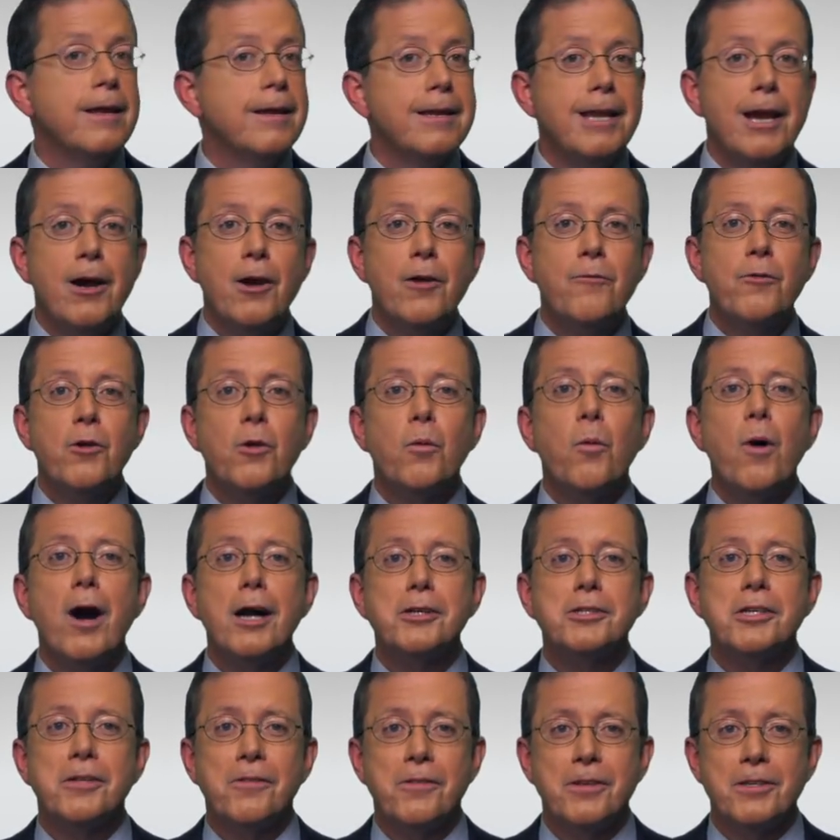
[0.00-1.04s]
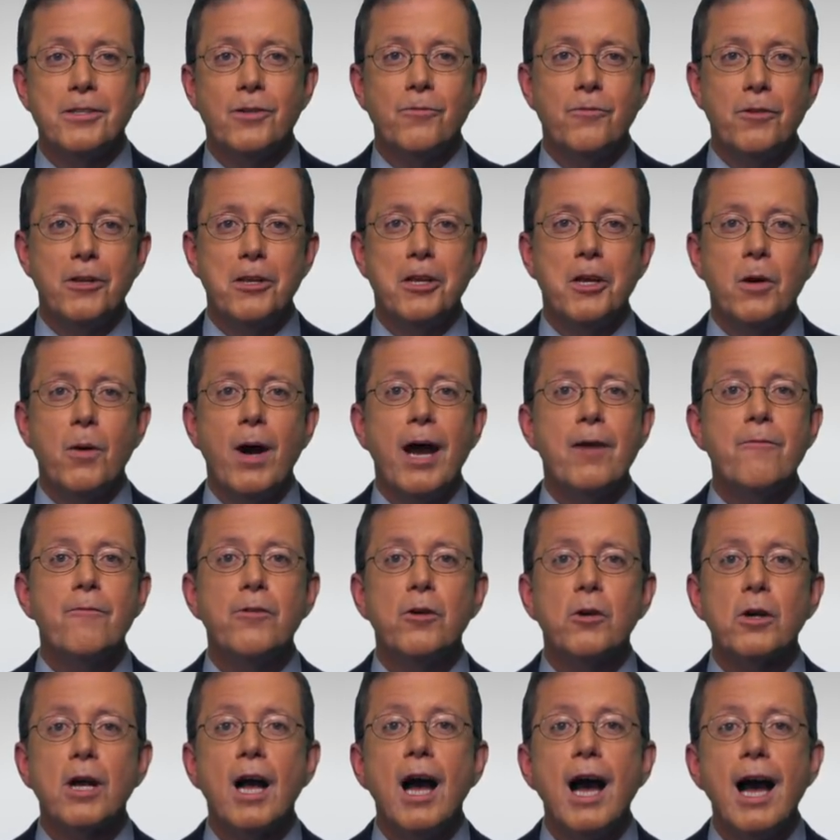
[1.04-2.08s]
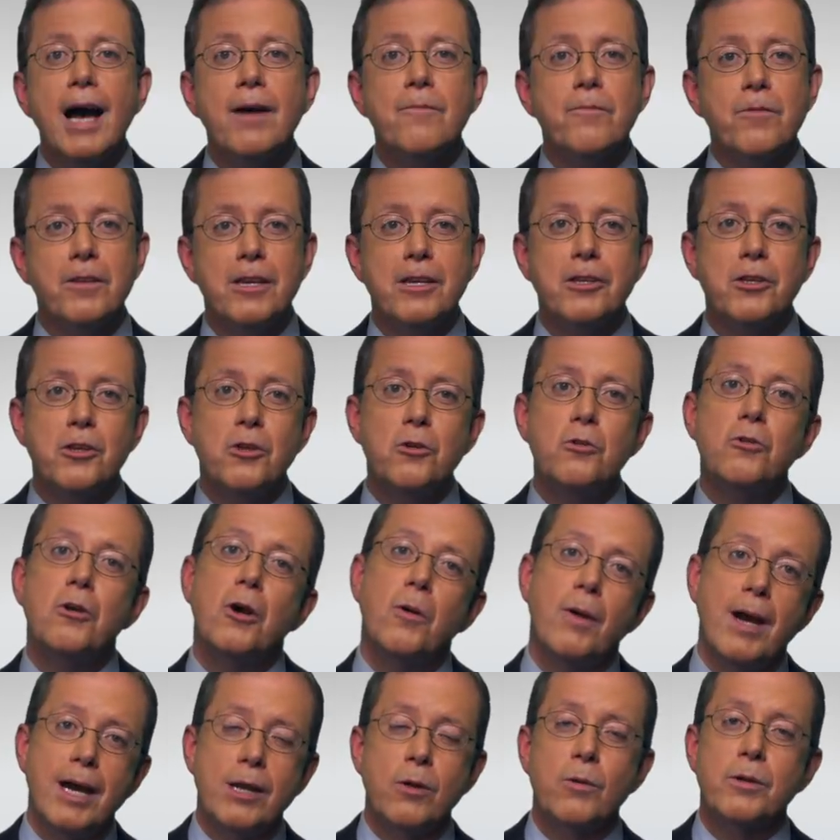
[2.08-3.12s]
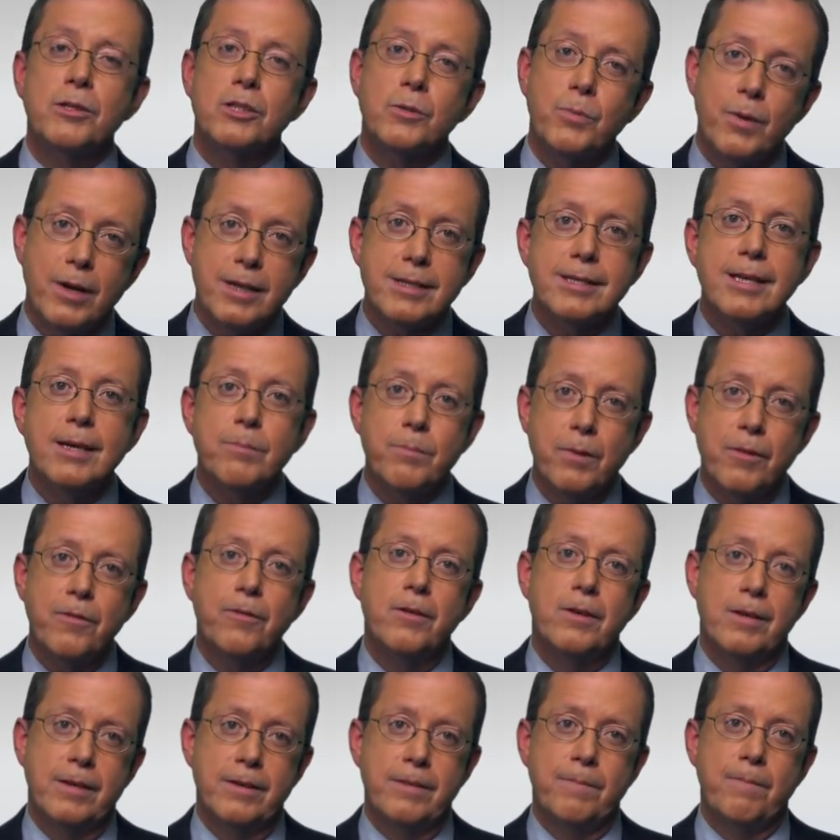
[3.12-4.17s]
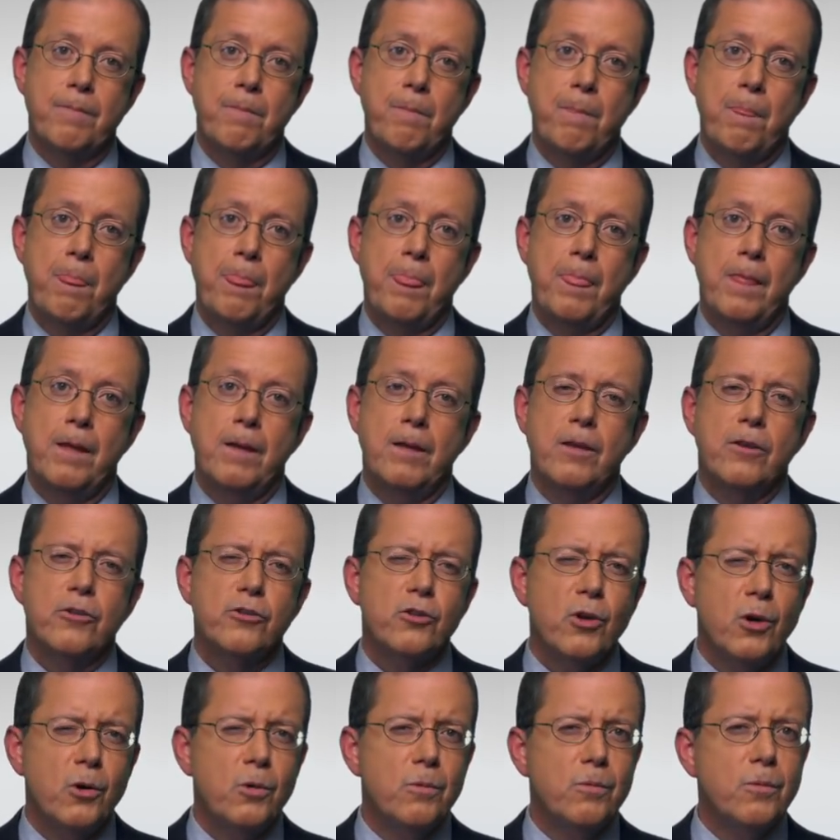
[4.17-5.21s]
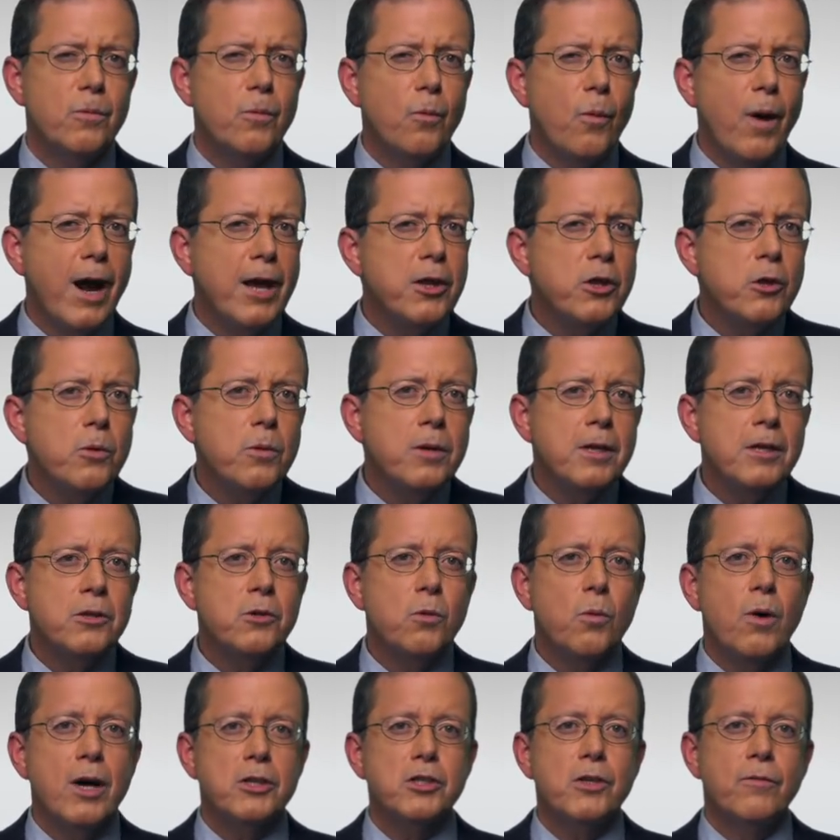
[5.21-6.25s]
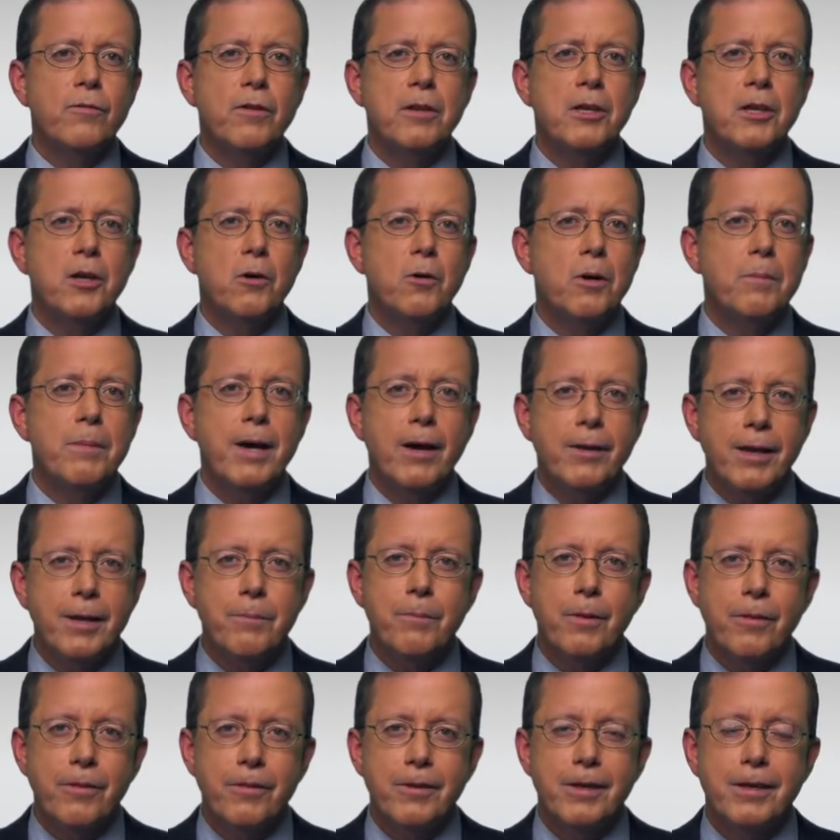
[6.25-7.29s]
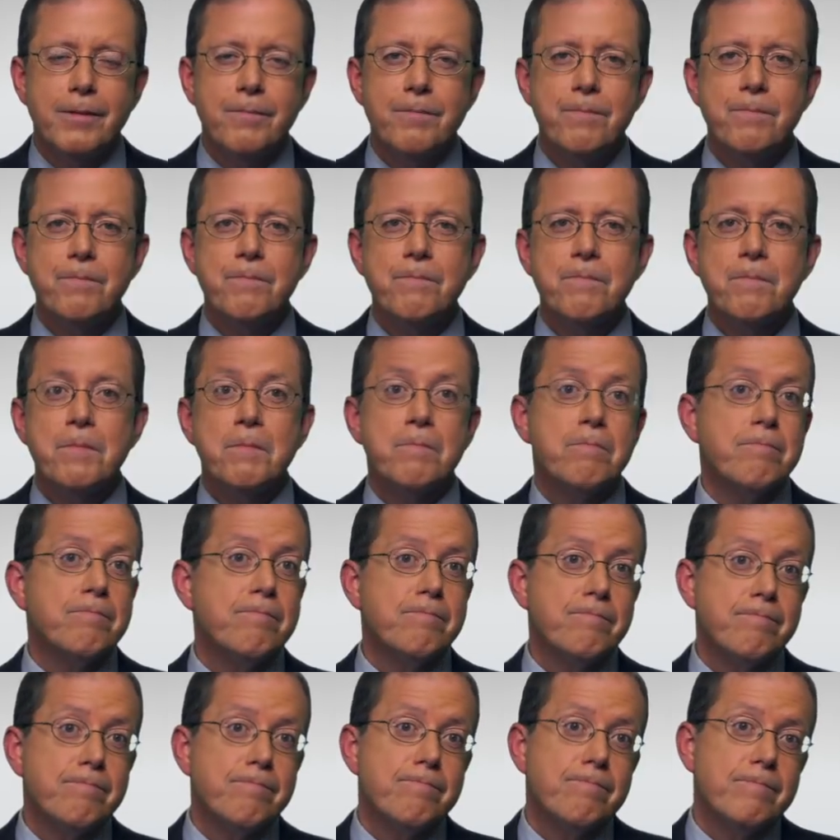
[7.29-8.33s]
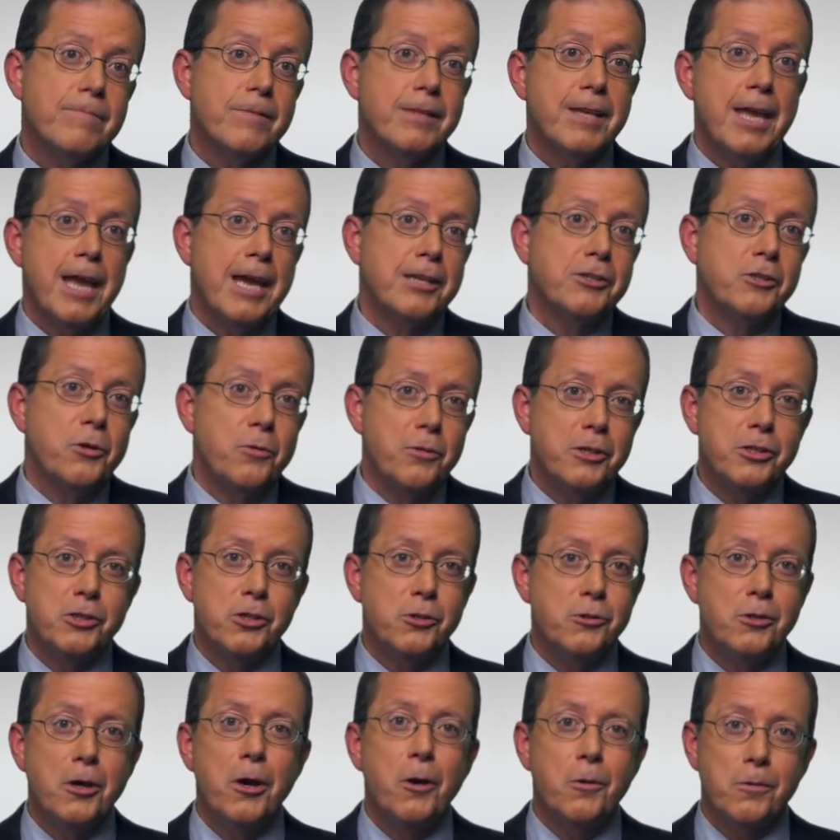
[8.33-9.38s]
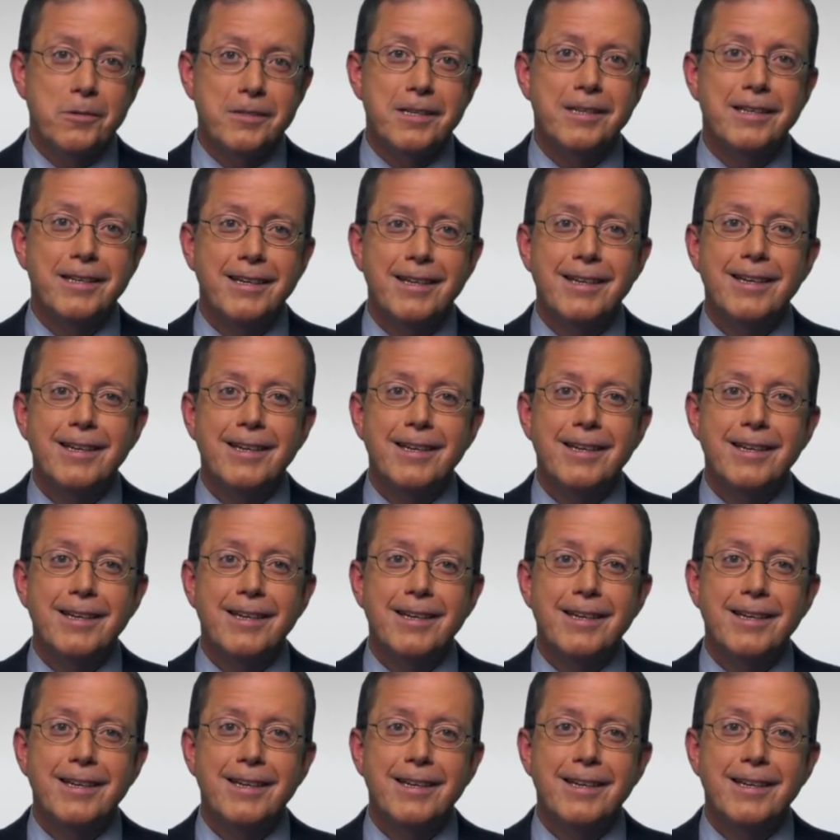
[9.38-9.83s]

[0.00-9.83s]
Now, if you're watching this video, I feel confident you know how to express empathy. So why do you need to watch a video about empathy? The answer is you don't.